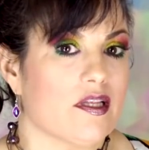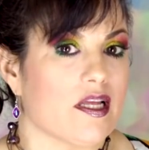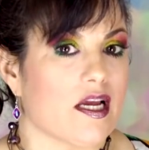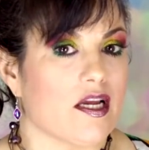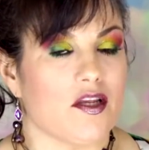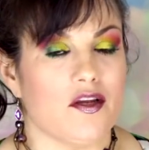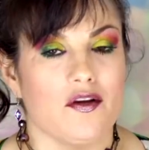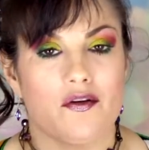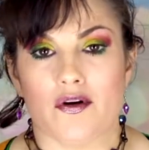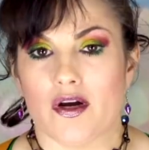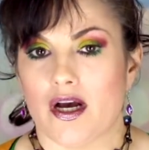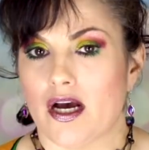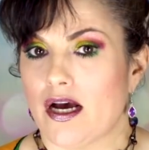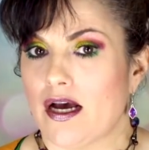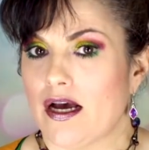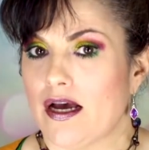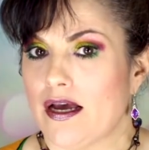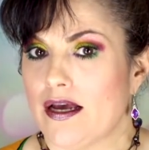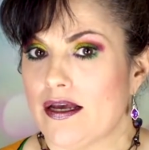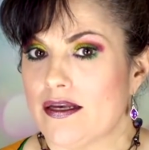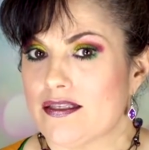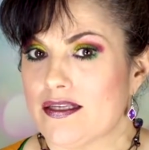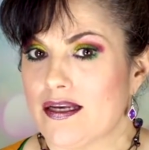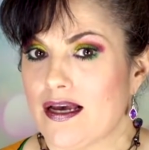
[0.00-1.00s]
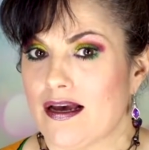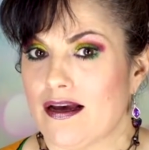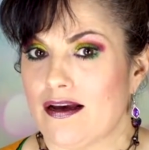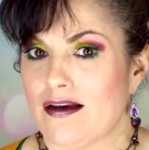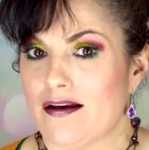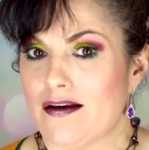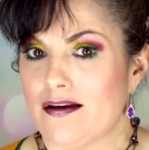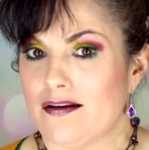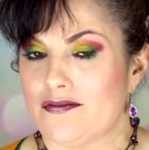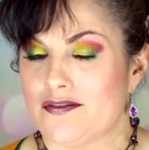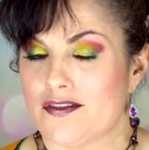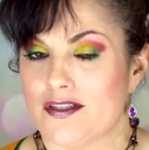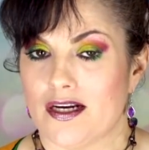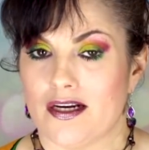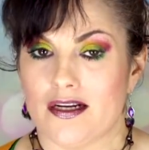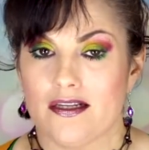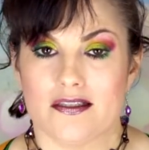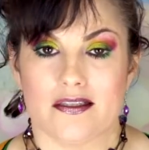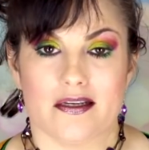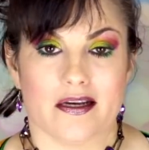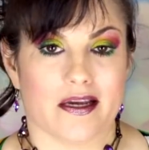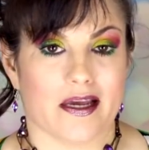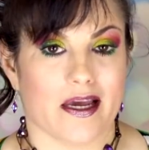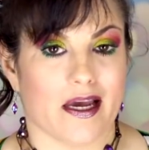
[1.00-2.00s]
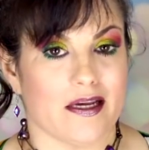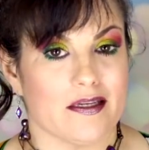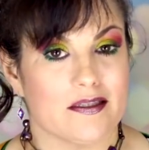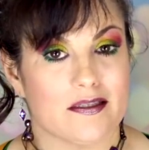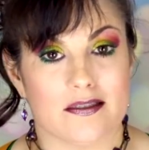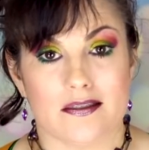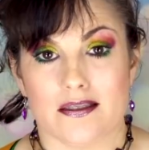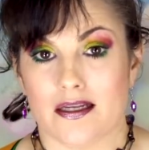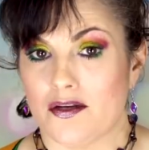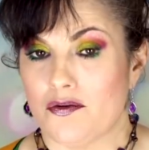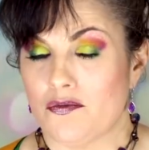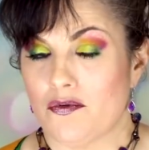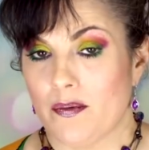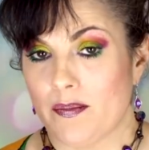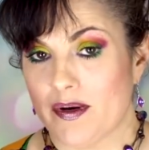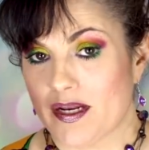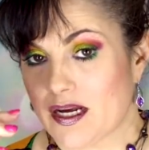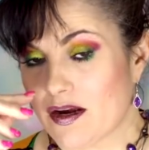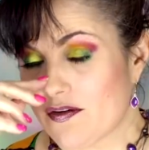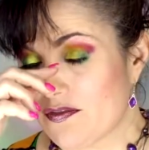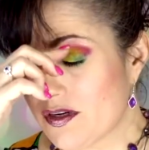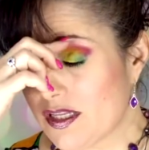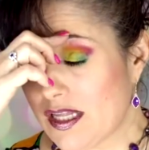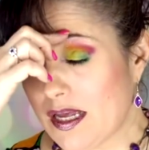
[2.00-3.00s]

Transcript: that you guys have tons of cases that you want me to cover.